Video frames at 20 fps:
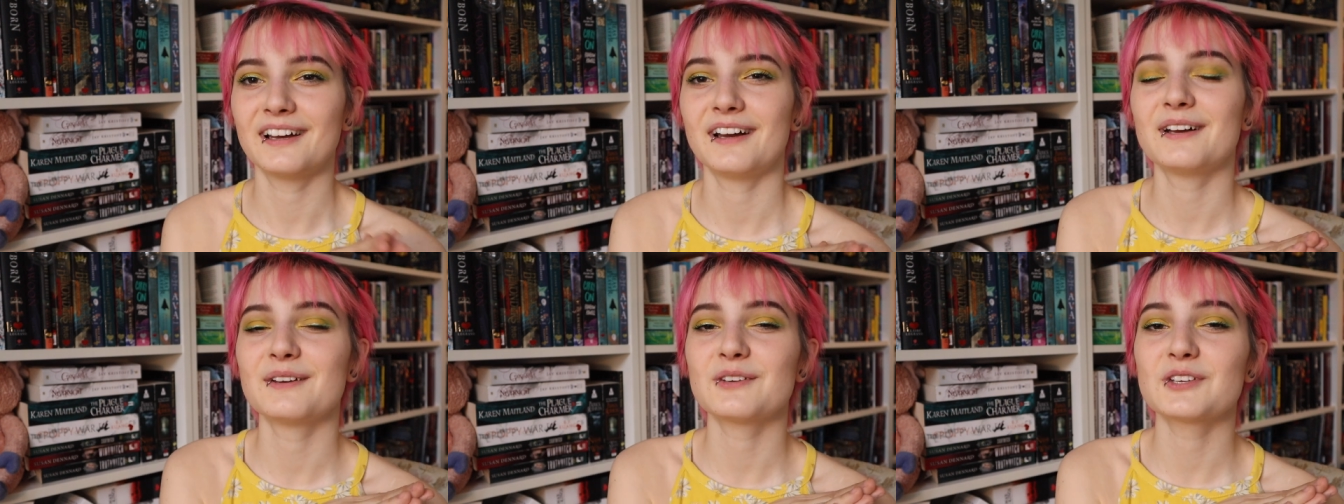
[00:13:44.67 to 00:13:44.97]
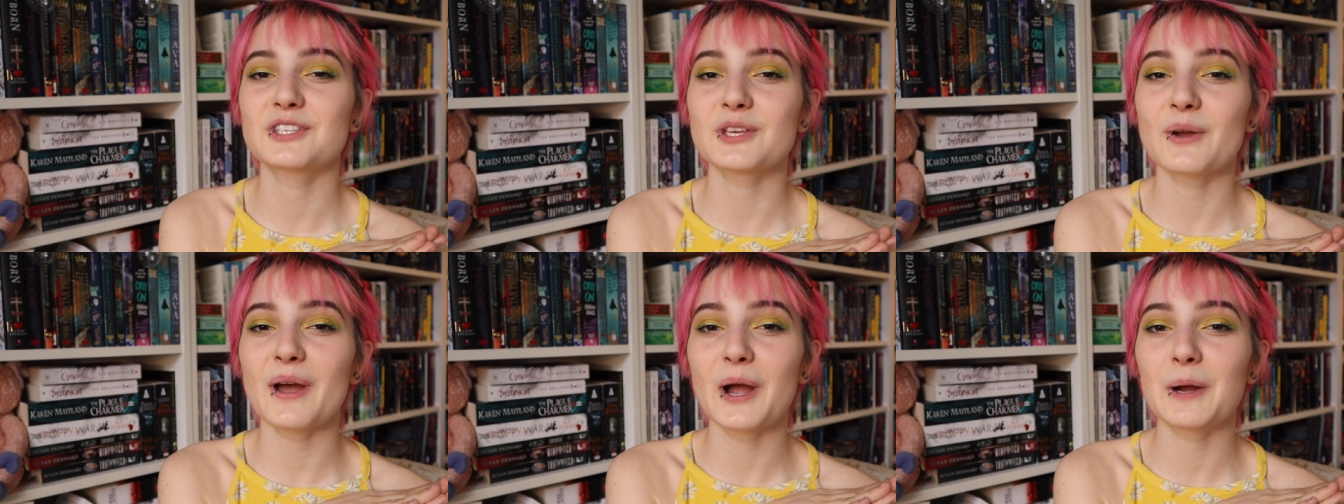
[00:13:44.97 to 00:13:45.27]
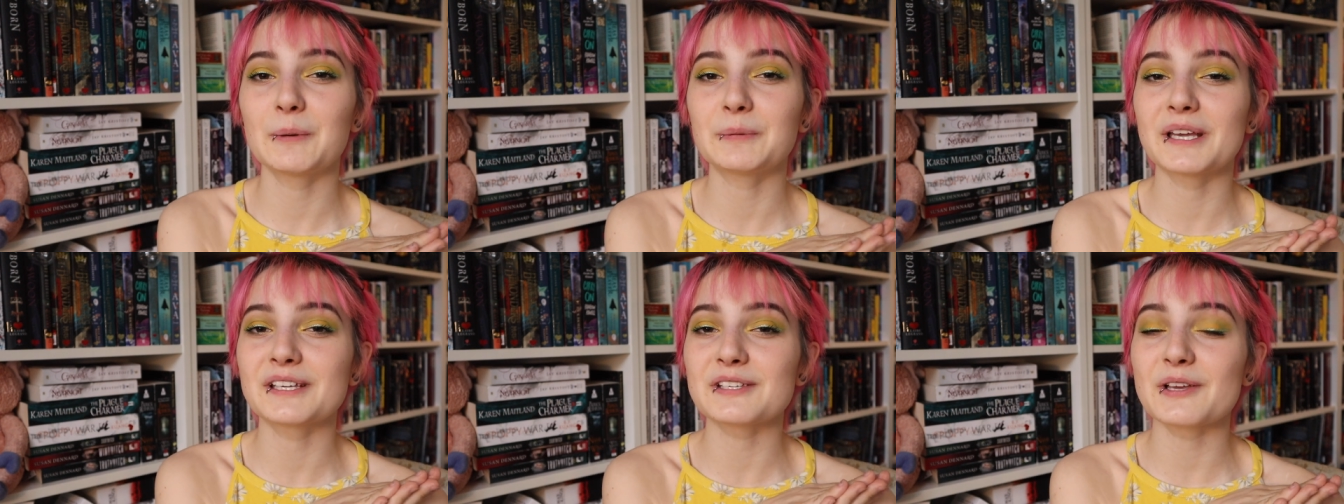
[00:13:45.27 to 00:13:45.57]
Uh, so I
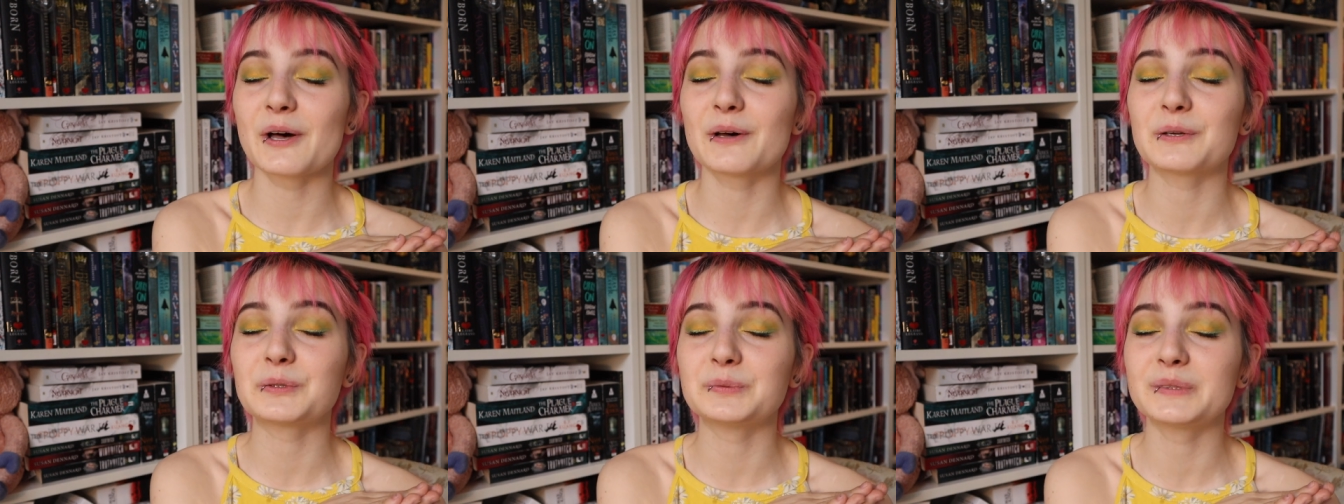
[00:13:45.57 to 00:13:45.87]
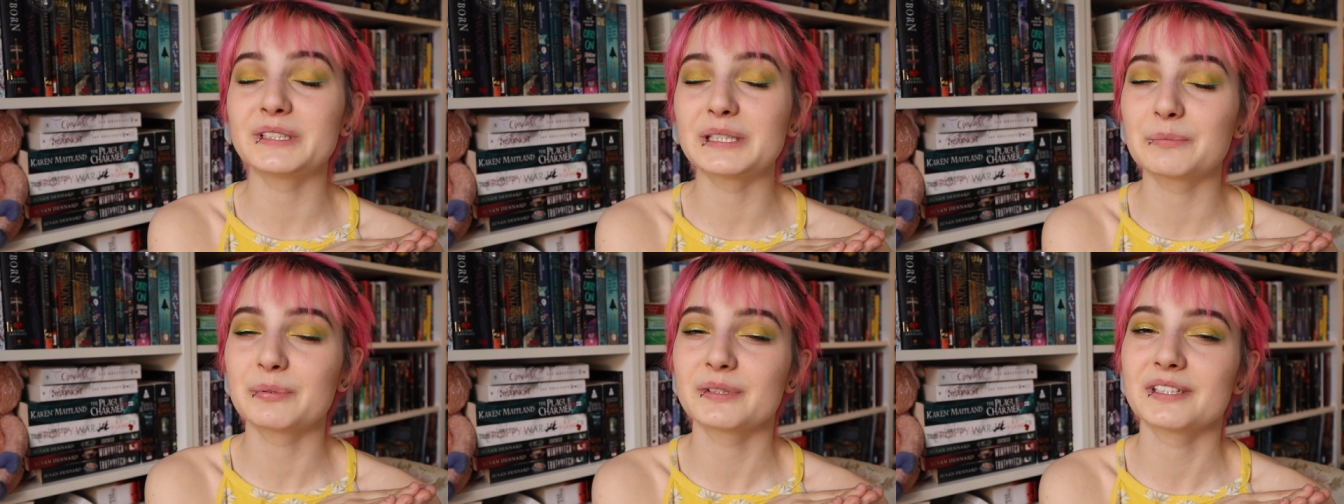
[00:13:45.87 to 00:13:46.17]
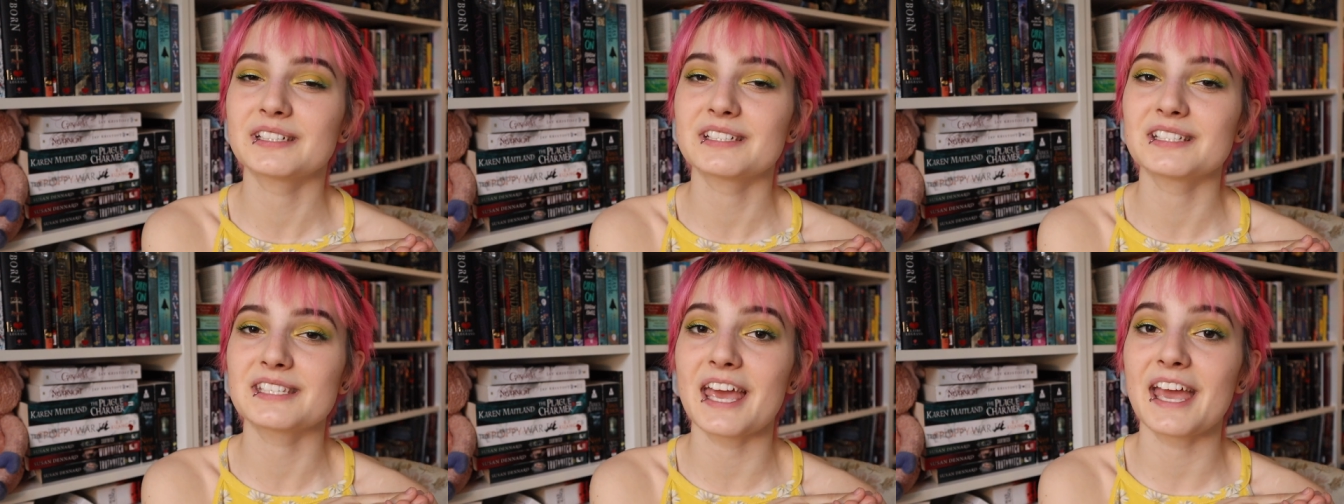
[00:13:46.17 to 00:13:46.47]
hope you guys all have a really
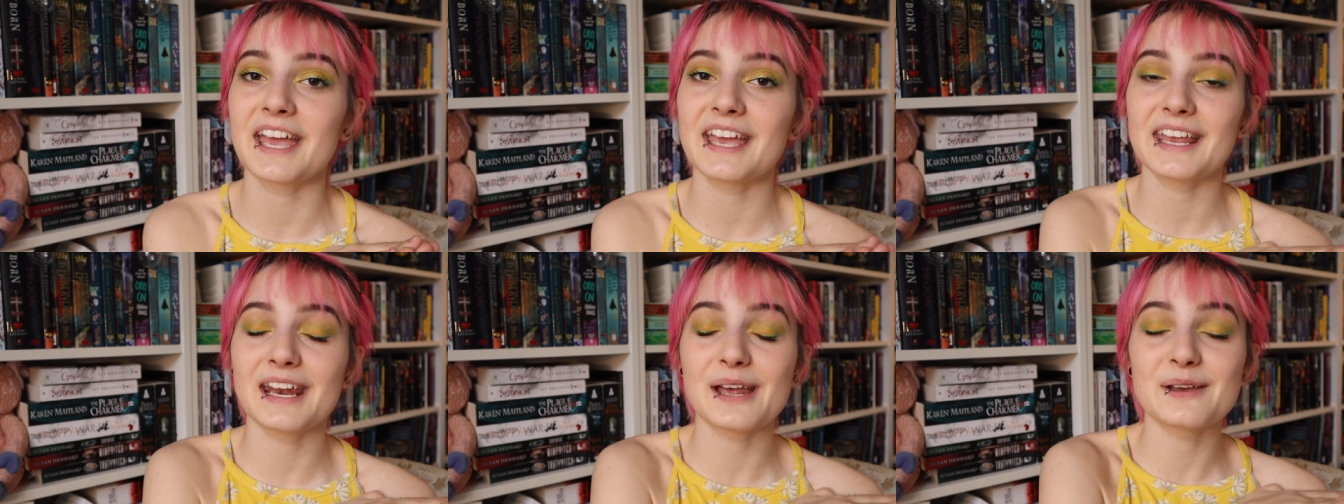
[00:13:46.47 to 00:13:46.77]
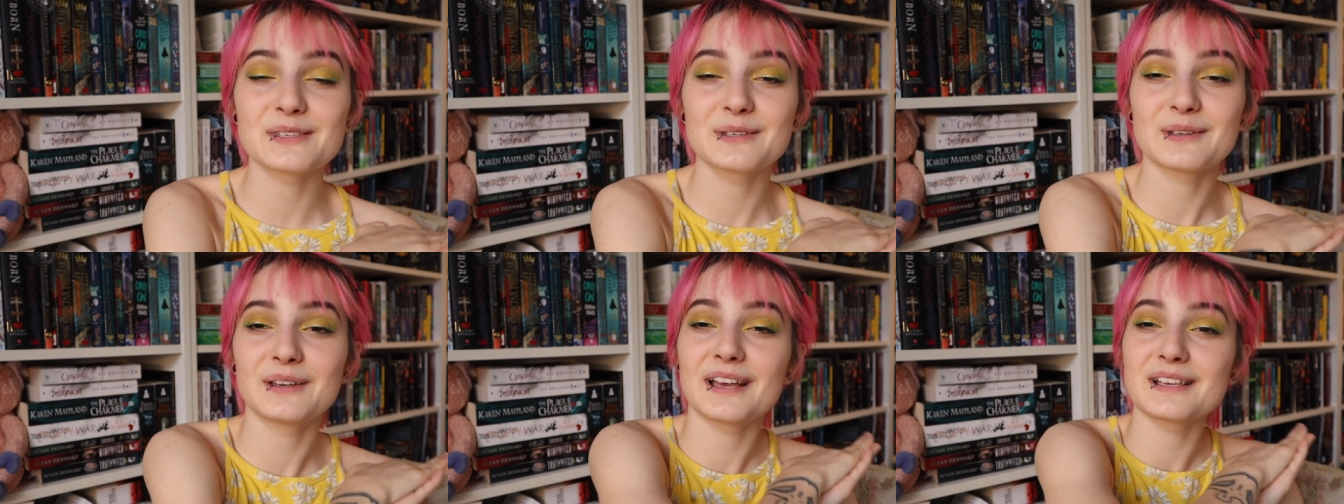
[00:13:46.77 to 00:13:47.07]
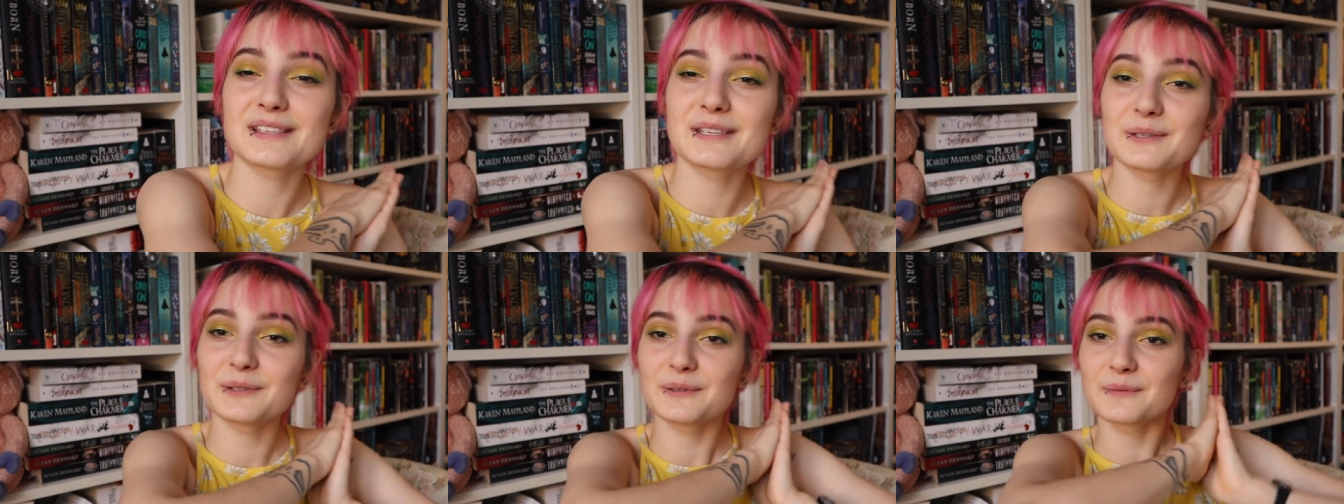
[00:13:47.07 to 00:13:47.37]
brilliant day, and I'll see you
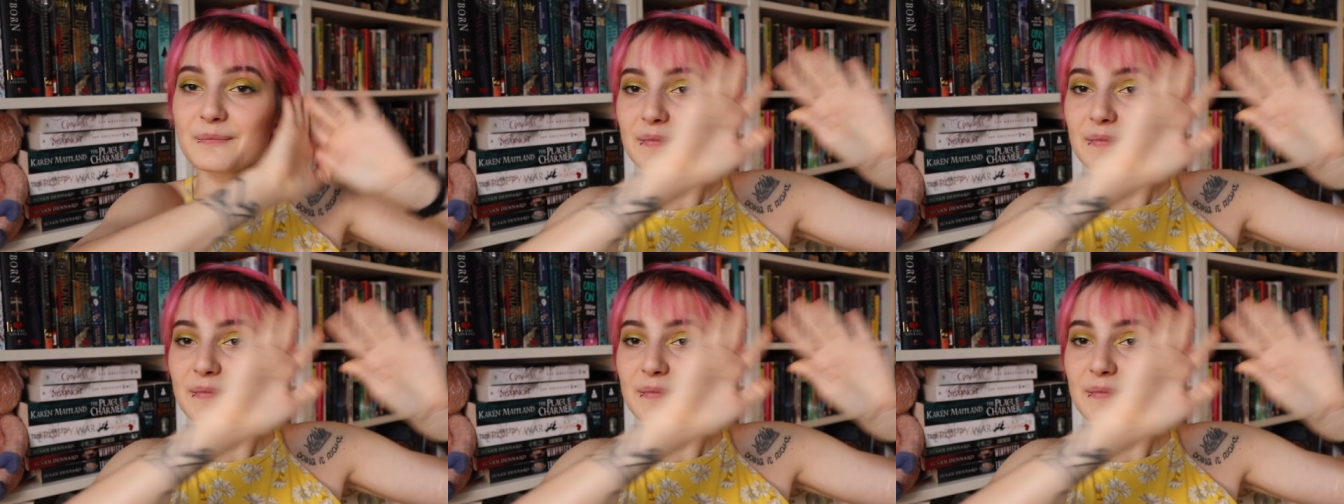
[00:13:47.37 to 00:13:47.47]
guys soon.